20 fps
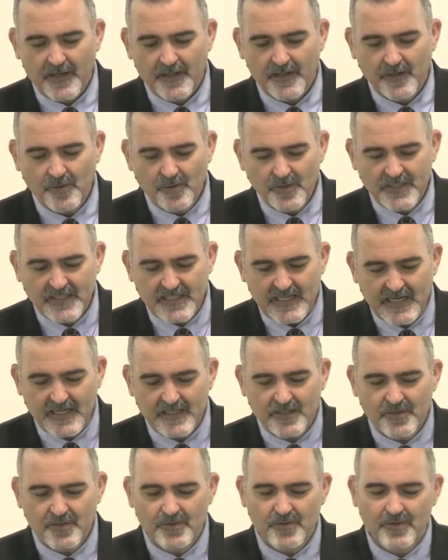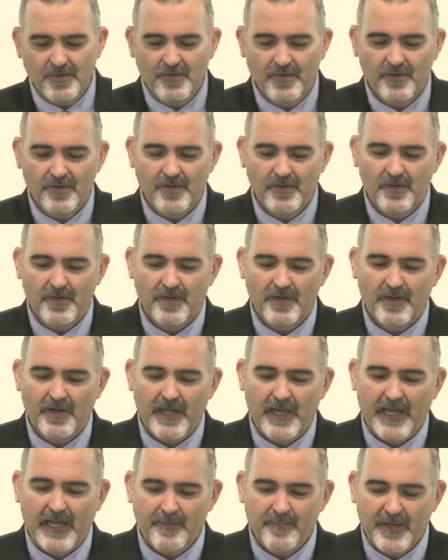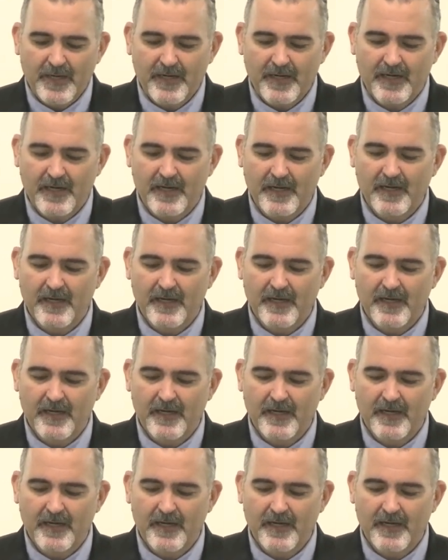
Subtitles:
The Lord said to Habakkuk,